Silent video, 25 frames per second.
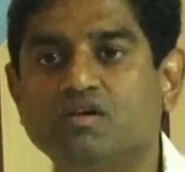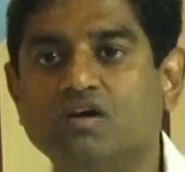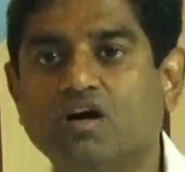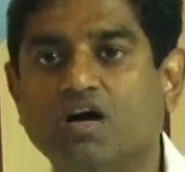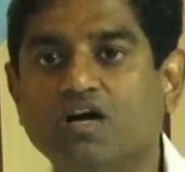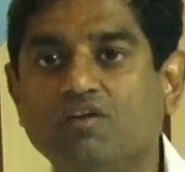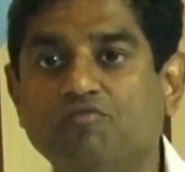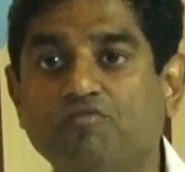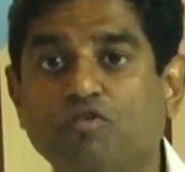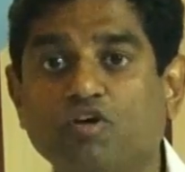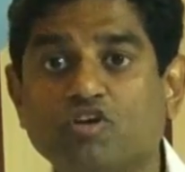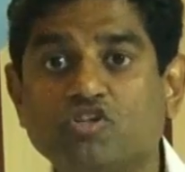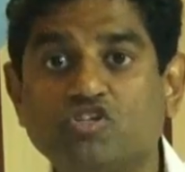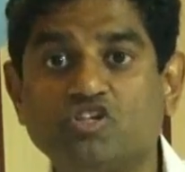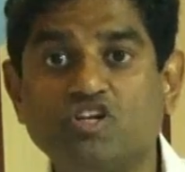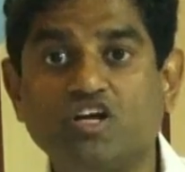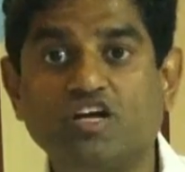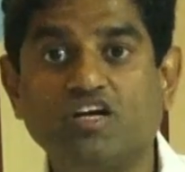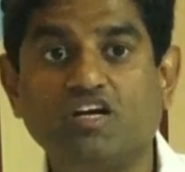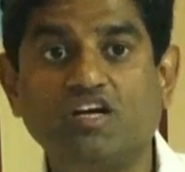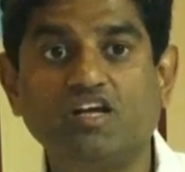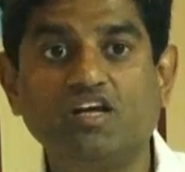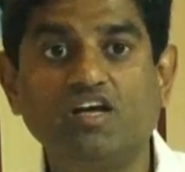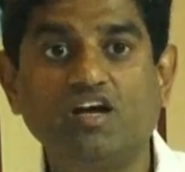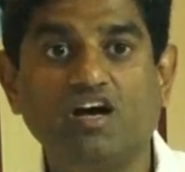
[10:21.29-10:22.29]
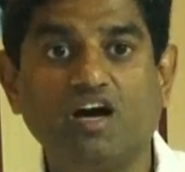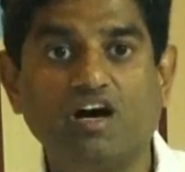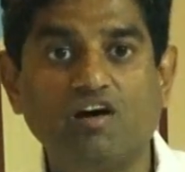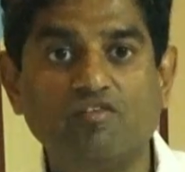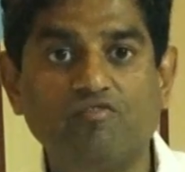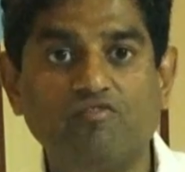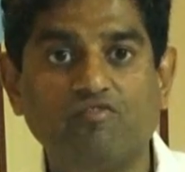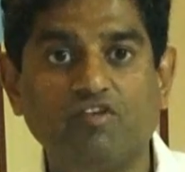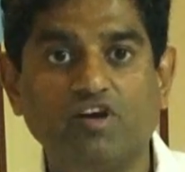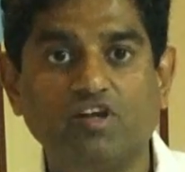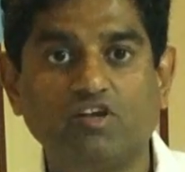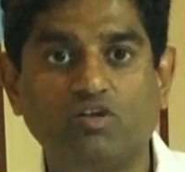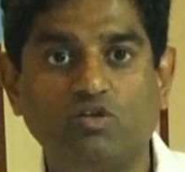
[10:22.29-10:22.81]
Unfortunately,
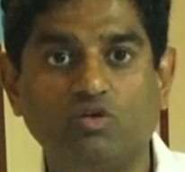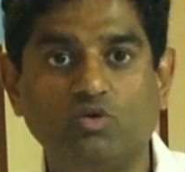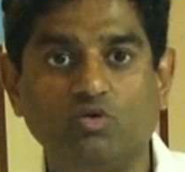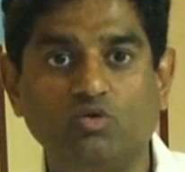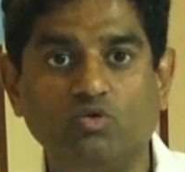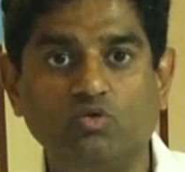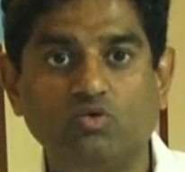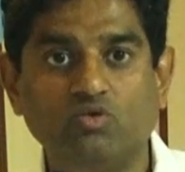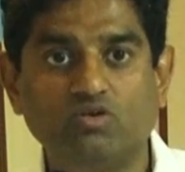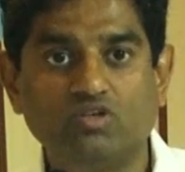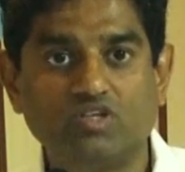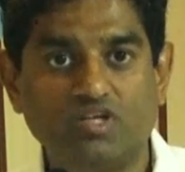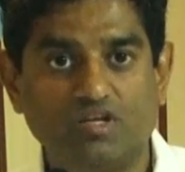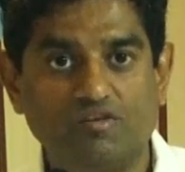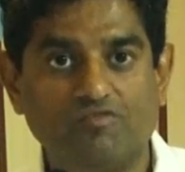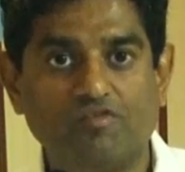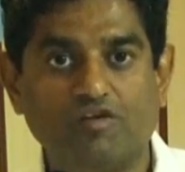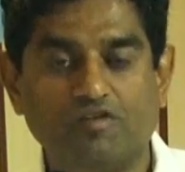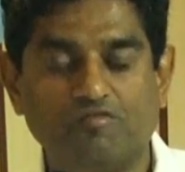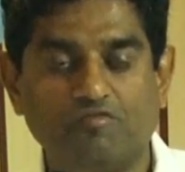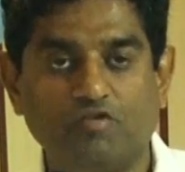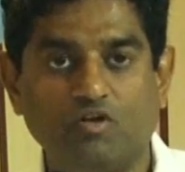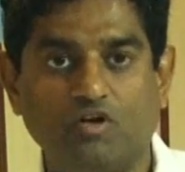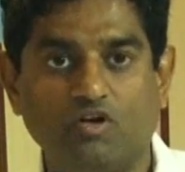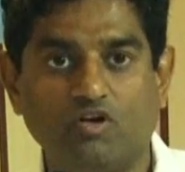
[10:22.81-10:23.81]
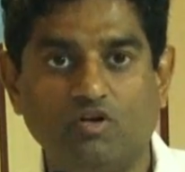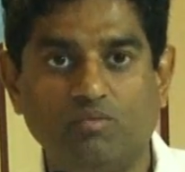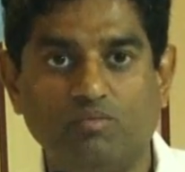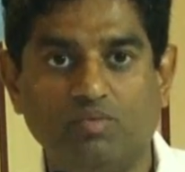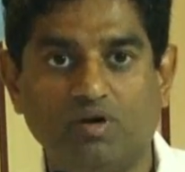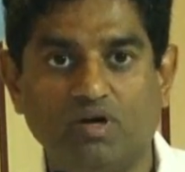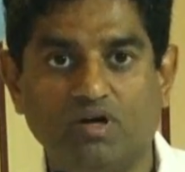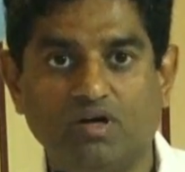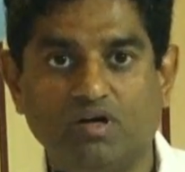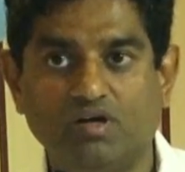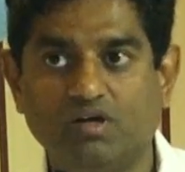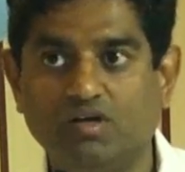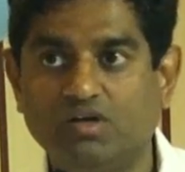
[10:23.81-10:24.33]
halfway through, Jennifer, if you
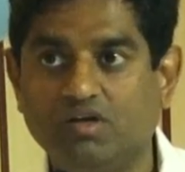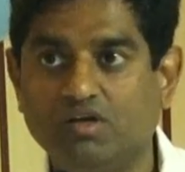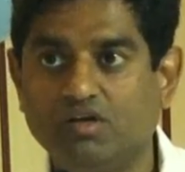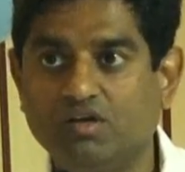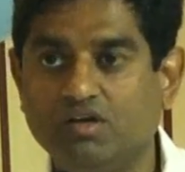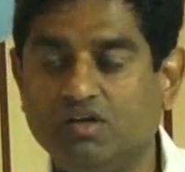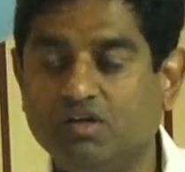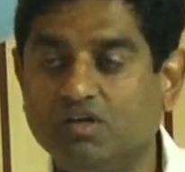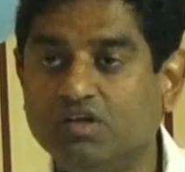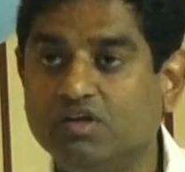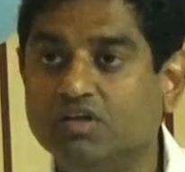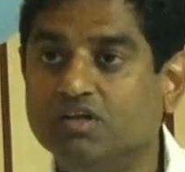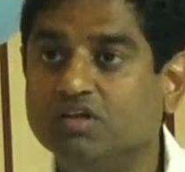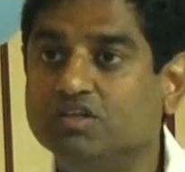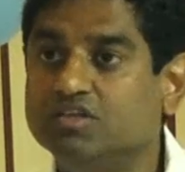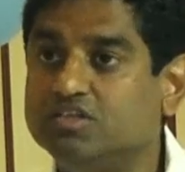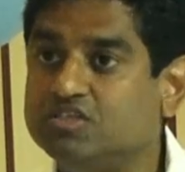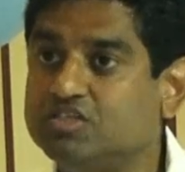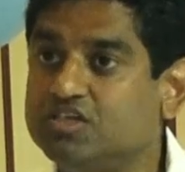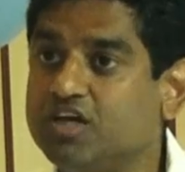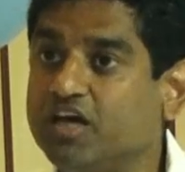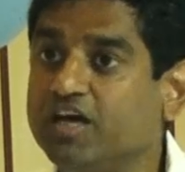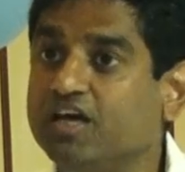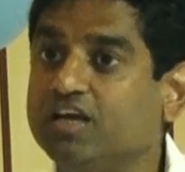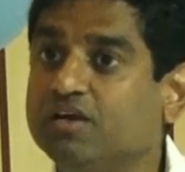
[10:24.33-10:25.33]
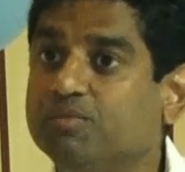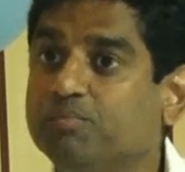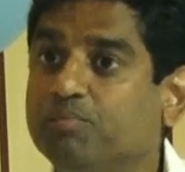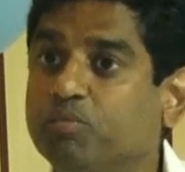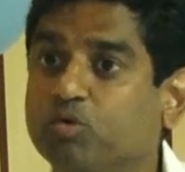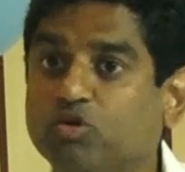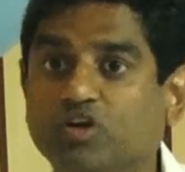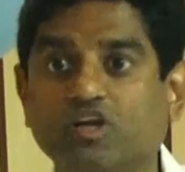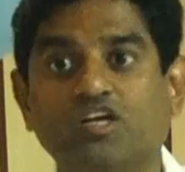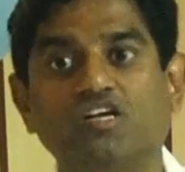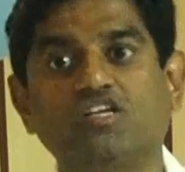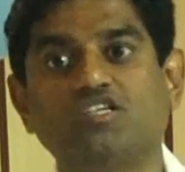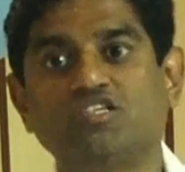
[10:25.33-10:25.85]
remember, chain
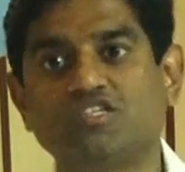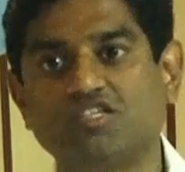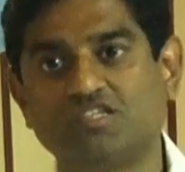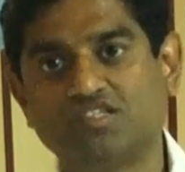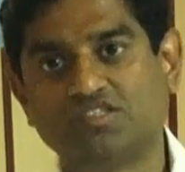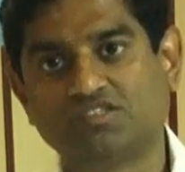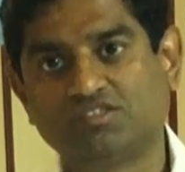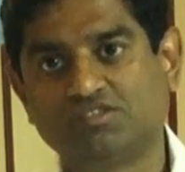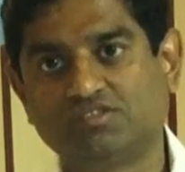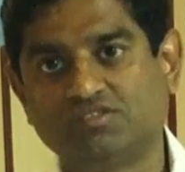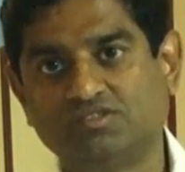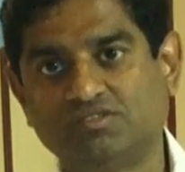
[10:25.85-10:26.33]
putikich.